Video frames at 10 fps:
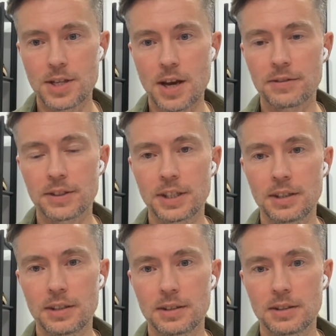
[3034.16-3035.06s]
definitely,
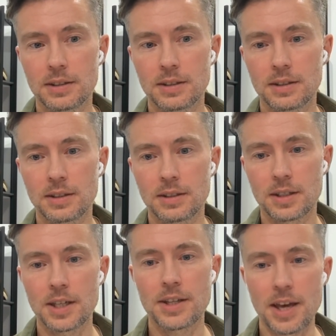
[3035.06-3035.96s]

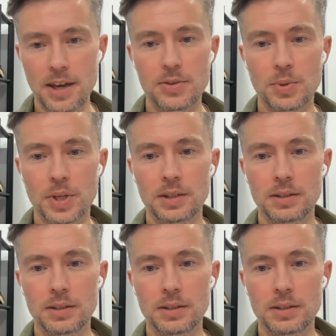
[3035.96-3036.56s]
and the eighth one,